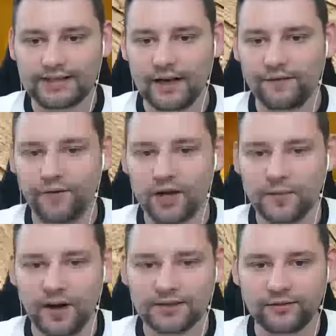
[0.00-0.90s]
is it a first
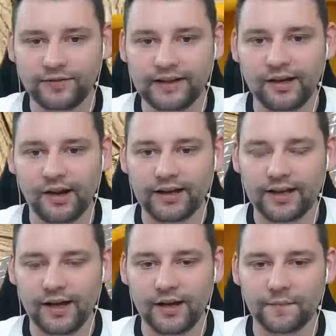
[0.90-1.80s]
person thing like
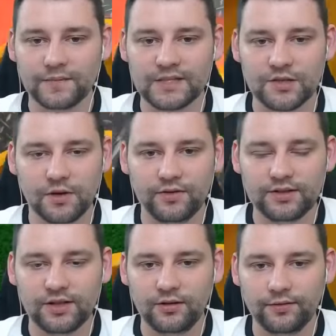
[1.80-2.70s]
some of the other
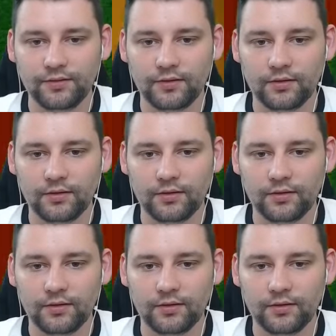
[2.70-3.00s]
stuff?